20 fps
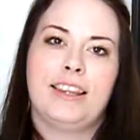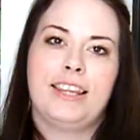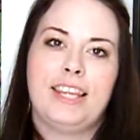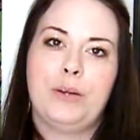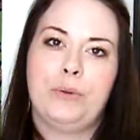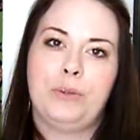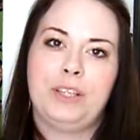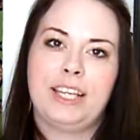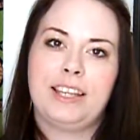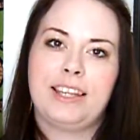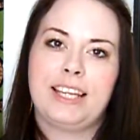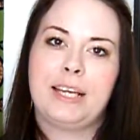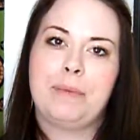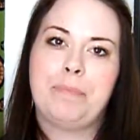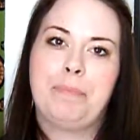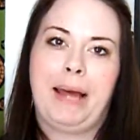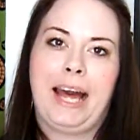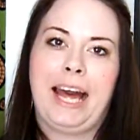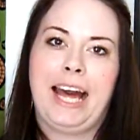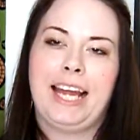The only
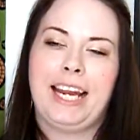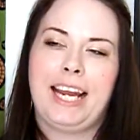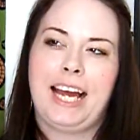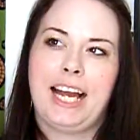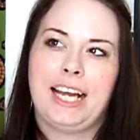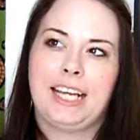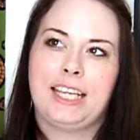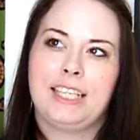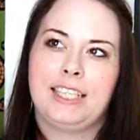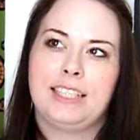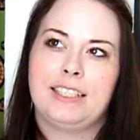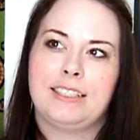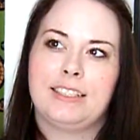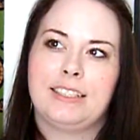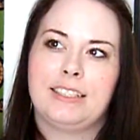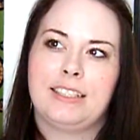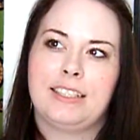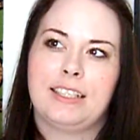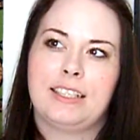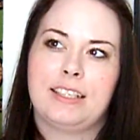thing bad I
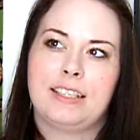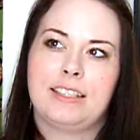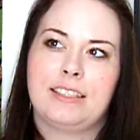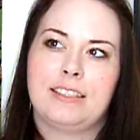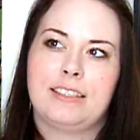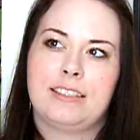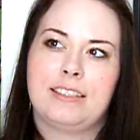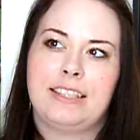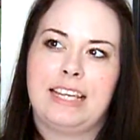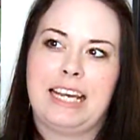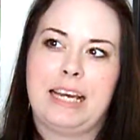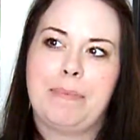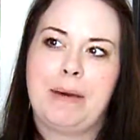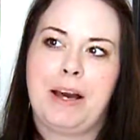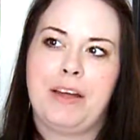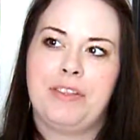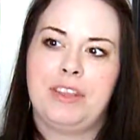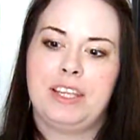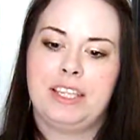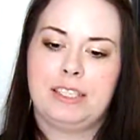can say
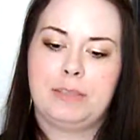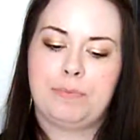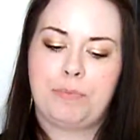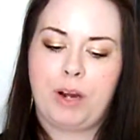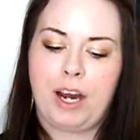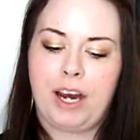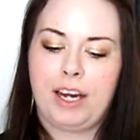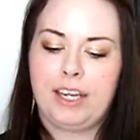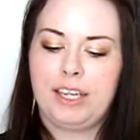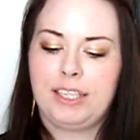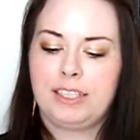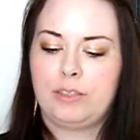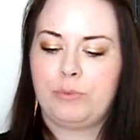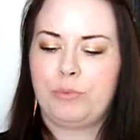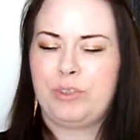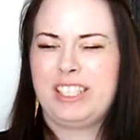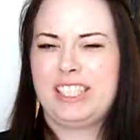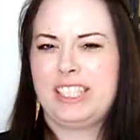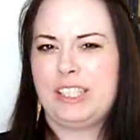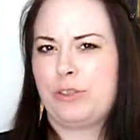about this
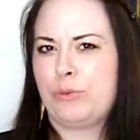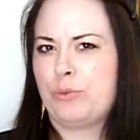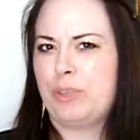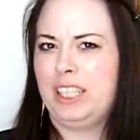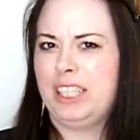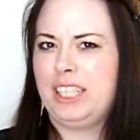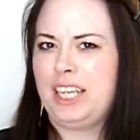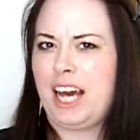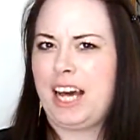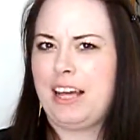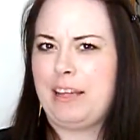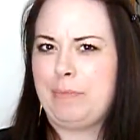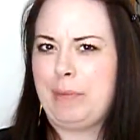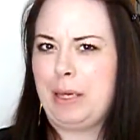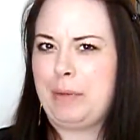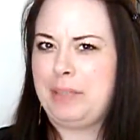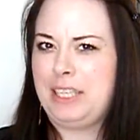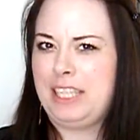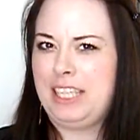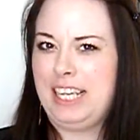product, which is really not
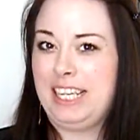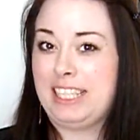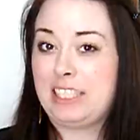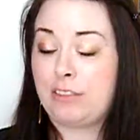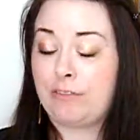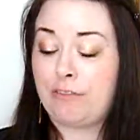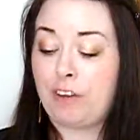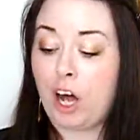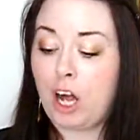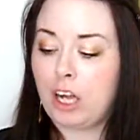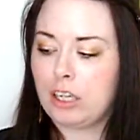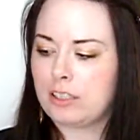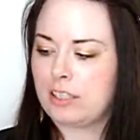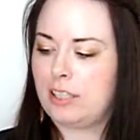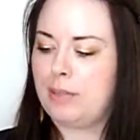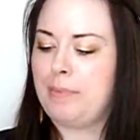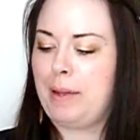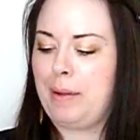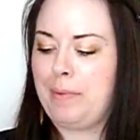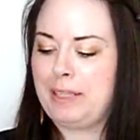maybe its fault,
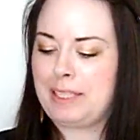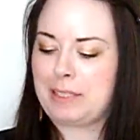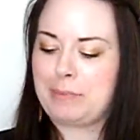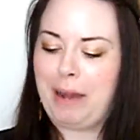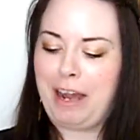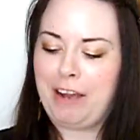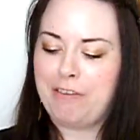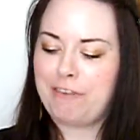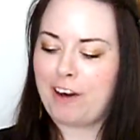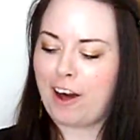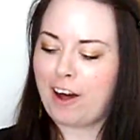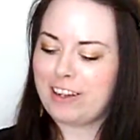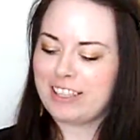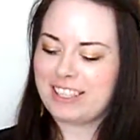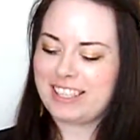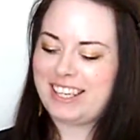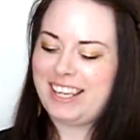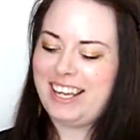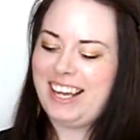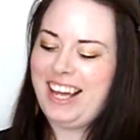maybe it's my
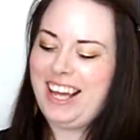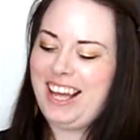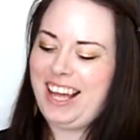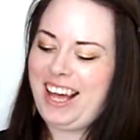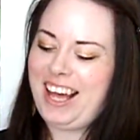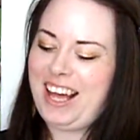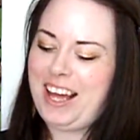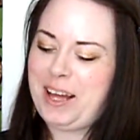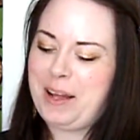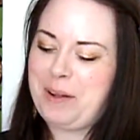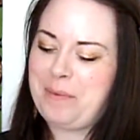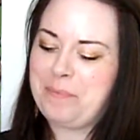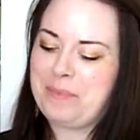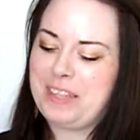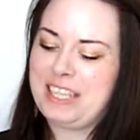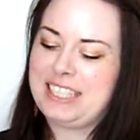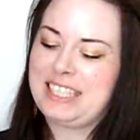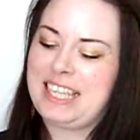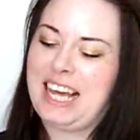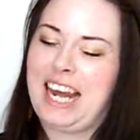fault,
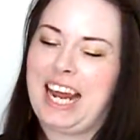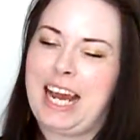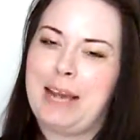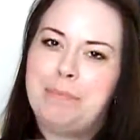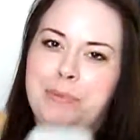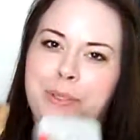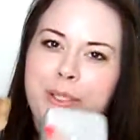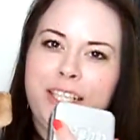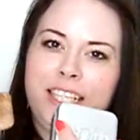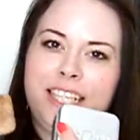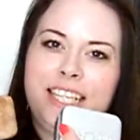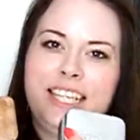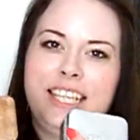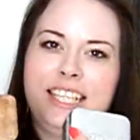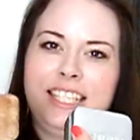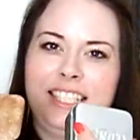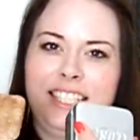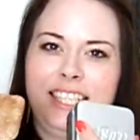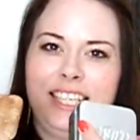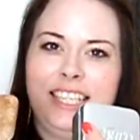is that I put it in
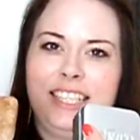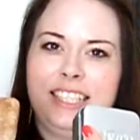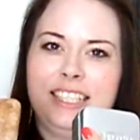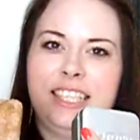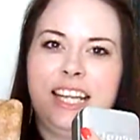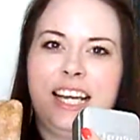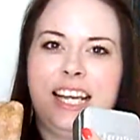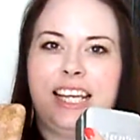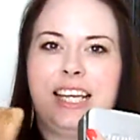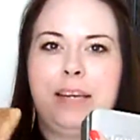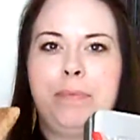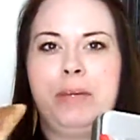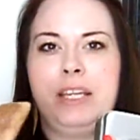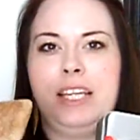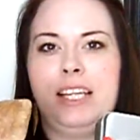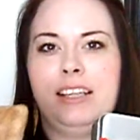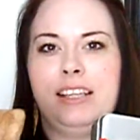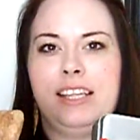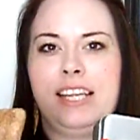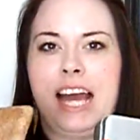the tin like
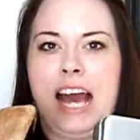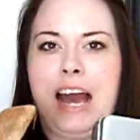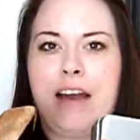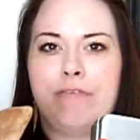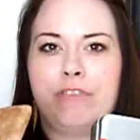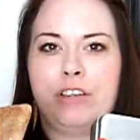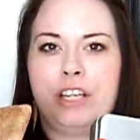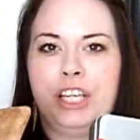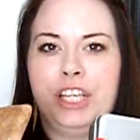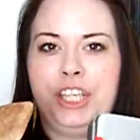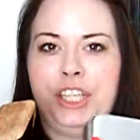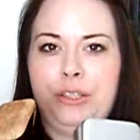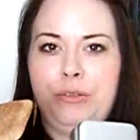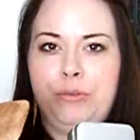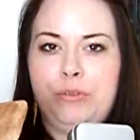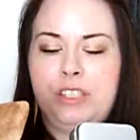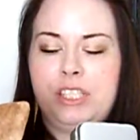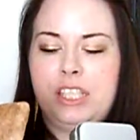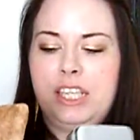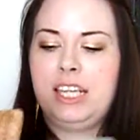immediately after I
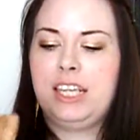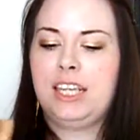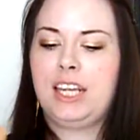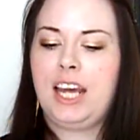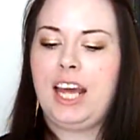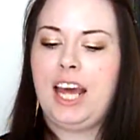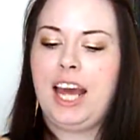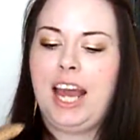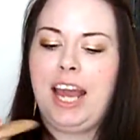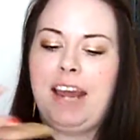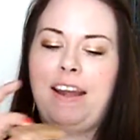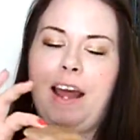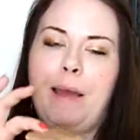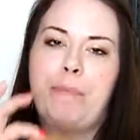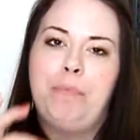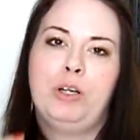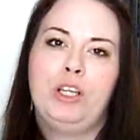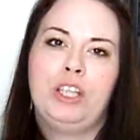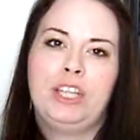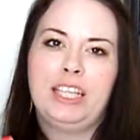used it, and
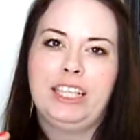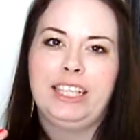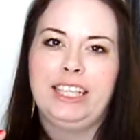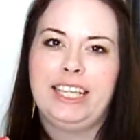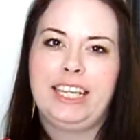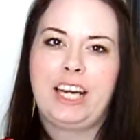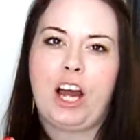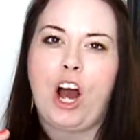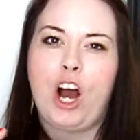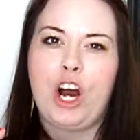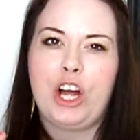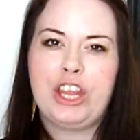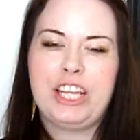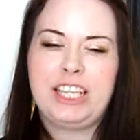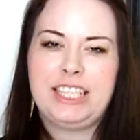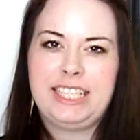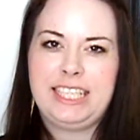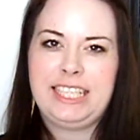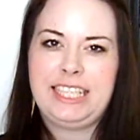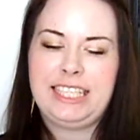I put the lid on
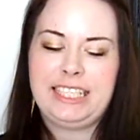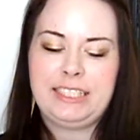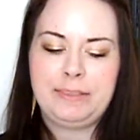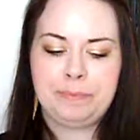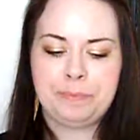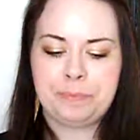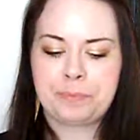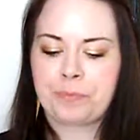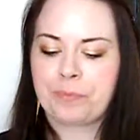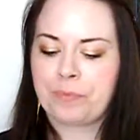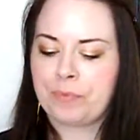the tin.